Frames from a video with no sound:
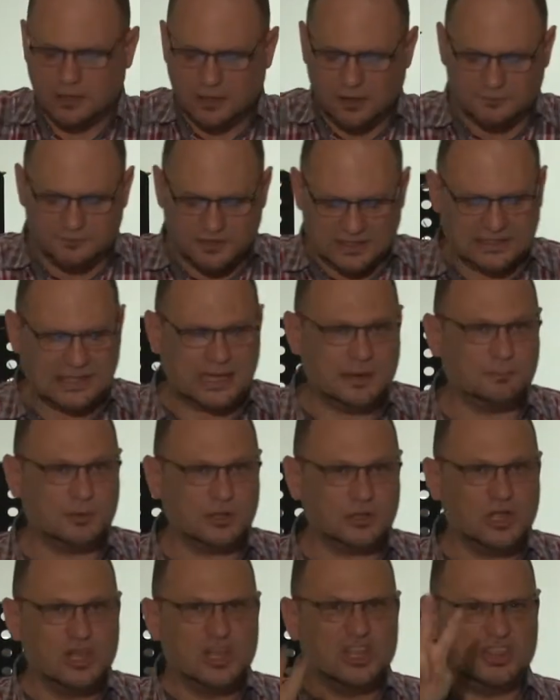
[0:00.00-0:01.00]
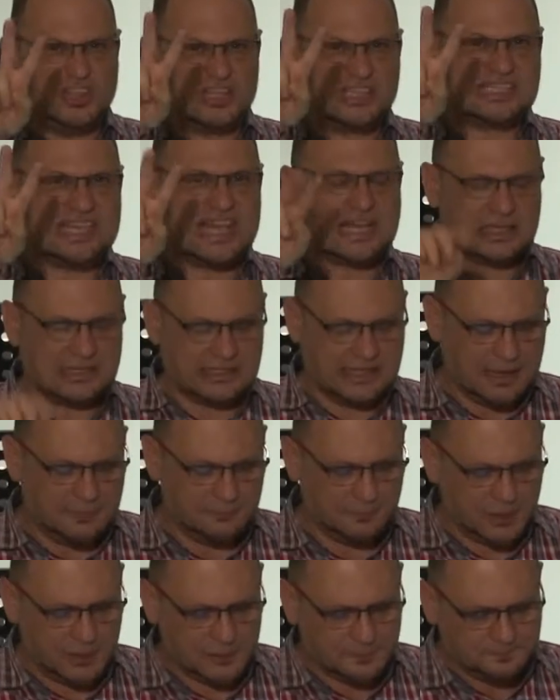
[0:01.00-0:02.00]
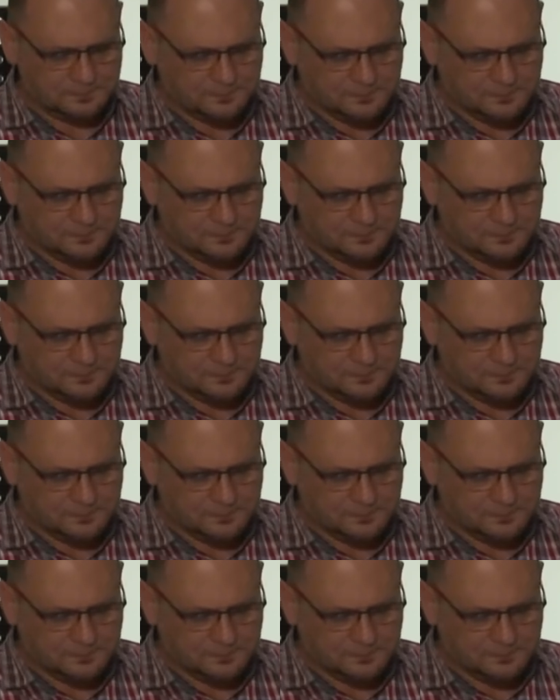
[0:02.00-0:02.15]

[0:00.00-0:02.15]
of the temple, the second temple.